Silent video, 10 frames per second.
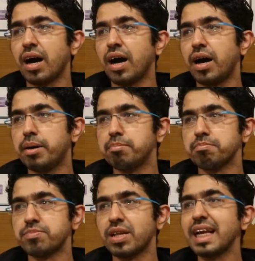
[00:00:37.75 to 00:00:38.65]
uh,
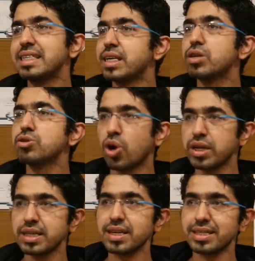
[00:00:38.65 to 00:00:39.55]
the reason to
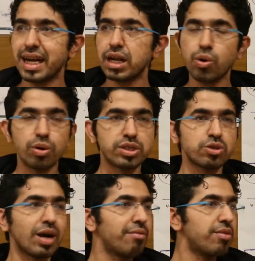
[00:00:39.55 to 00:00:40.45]
join this agile coaching,
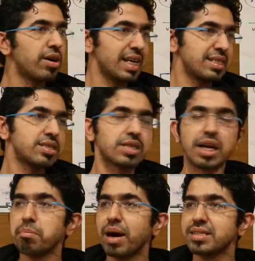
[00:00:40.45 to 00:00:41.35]
so I worked as a
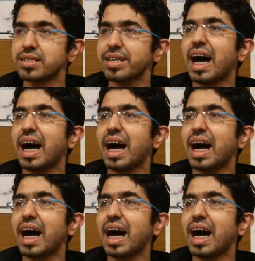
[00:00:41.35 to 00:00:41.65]
scrum master.